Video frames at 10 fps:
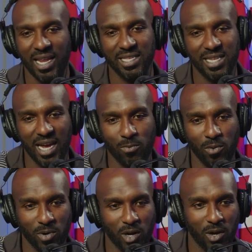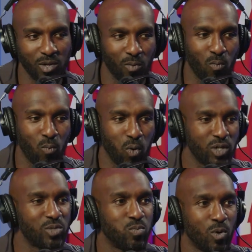And at the time, we were called the
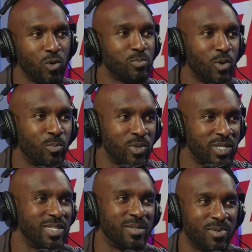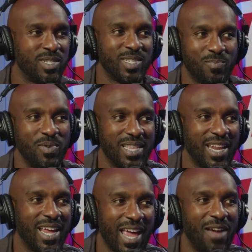worst Rose Bowl participant
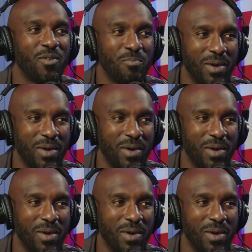that had ever